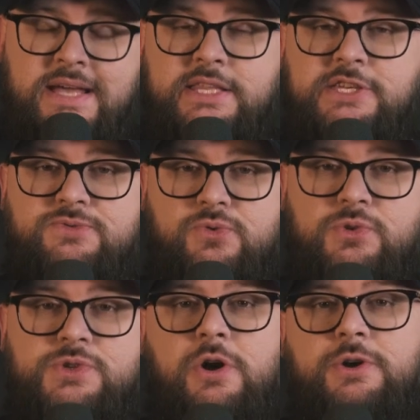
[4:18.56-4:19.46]
These
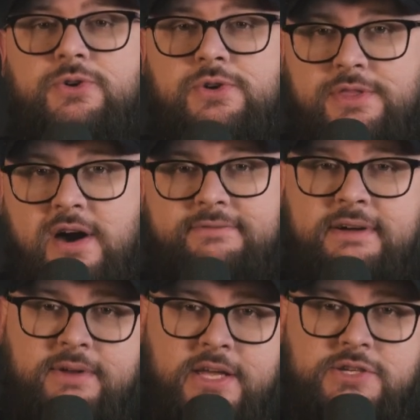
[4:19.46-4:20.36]
rules are your thought
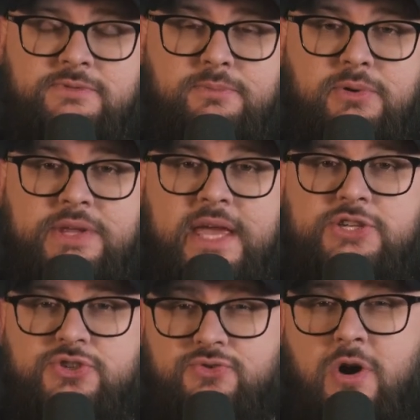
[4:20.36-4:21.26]
foundation for building a
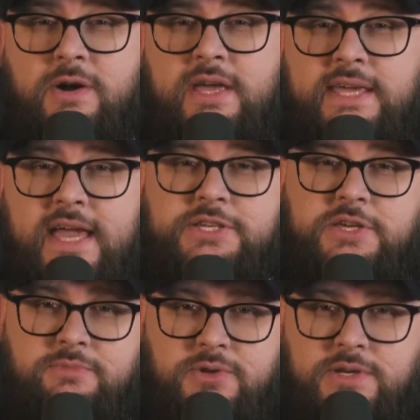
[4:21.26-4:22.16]
strong, engaged
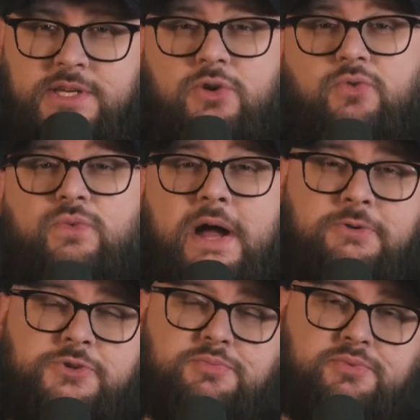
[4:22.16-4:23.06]
community
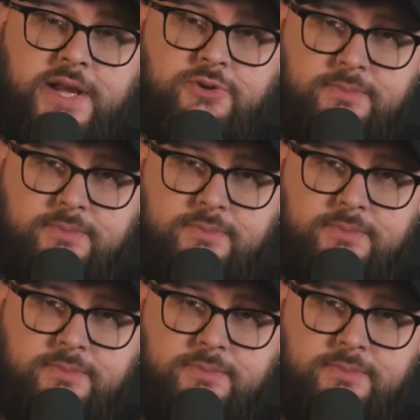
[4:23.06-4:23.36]
around your brand or